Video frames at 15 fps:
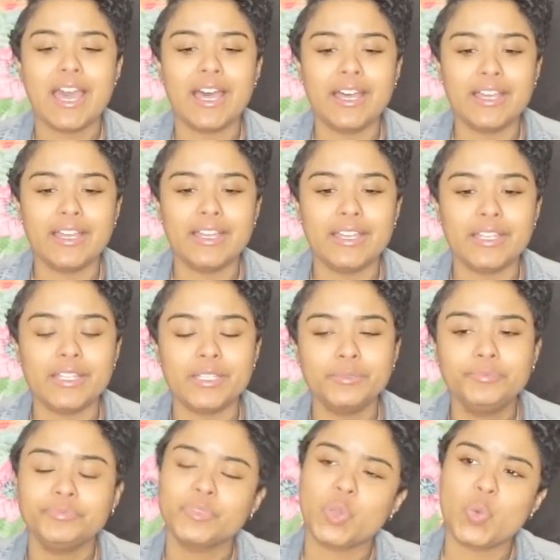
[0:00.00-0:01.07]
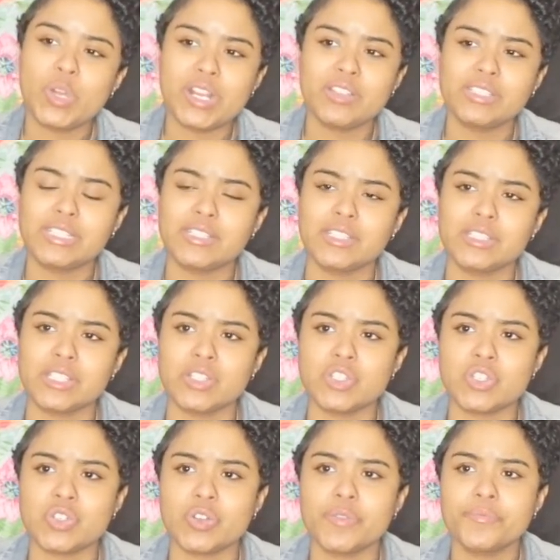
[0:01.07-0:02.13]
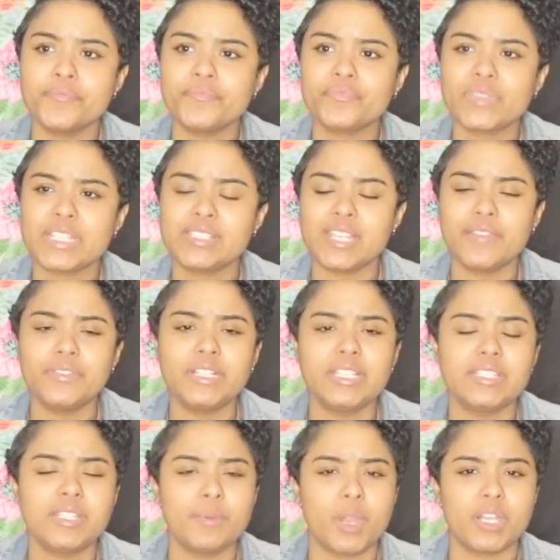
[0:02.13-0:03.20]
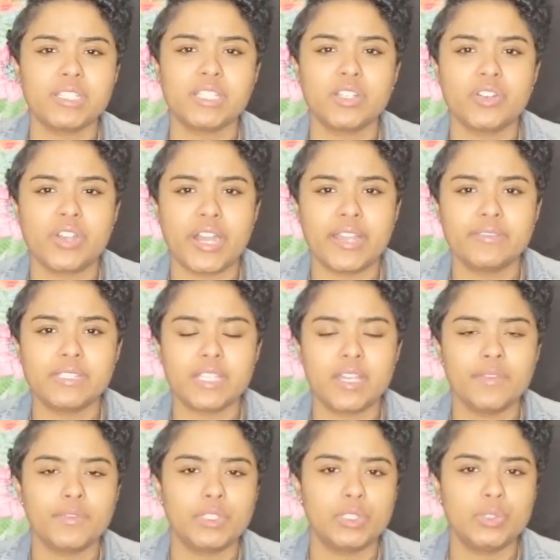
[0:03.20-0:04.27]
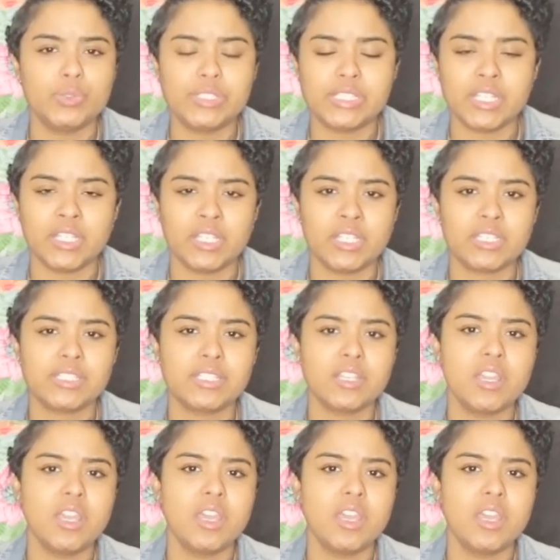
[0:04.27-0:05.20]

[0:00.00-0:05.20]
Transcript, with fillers: Uh, what else is essential? Definitely some arts and crafts stuff, glue sticks,